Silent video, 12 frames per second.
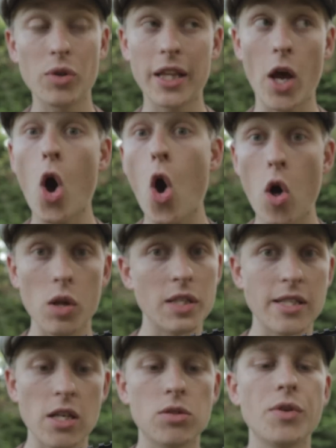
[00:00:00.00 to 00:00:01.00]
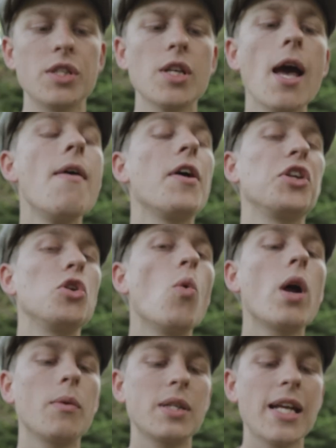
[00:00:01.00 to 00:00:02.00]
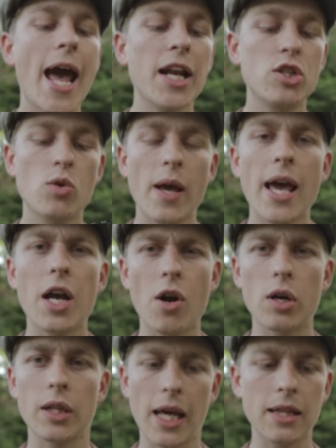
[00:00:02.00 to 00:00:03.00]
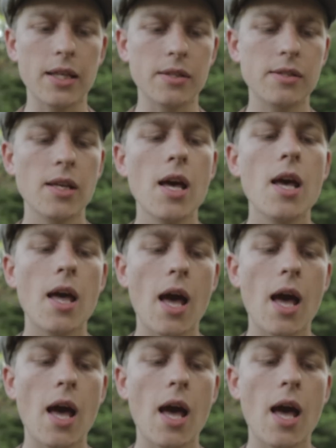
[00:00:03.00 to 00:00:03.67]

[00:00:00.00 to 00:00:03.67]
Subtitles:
really all accessories that you want to attach to a handguard like this.